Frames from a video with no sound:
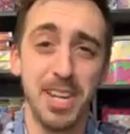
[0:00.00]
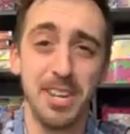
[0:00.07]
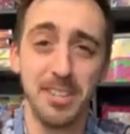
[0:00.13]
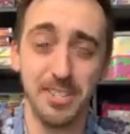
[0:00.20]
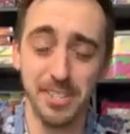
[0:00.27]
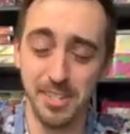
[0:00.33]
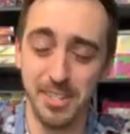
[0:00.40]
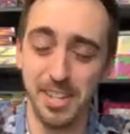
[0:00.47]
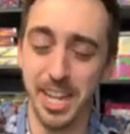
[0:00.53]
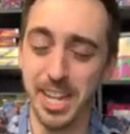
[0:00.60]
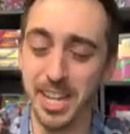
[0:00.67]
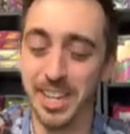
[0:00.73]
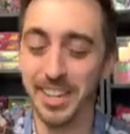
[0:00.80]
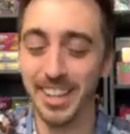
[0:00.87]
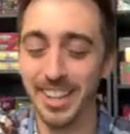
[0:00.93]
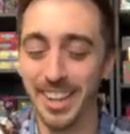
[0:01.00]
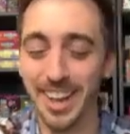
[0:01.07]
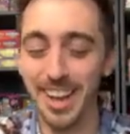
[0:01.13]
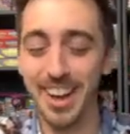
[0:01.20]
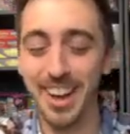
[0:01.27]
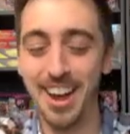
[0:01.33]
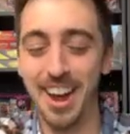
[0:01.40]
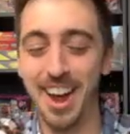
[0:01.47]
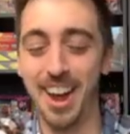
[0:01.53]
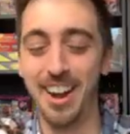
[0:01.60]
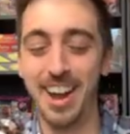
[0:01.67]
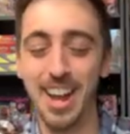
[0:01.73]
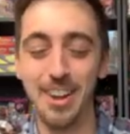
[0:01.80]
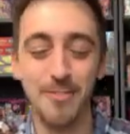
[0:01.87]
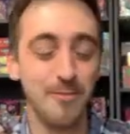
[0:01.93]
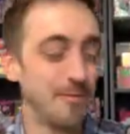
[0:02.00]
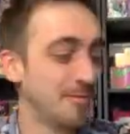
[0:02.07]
else's tin. All right.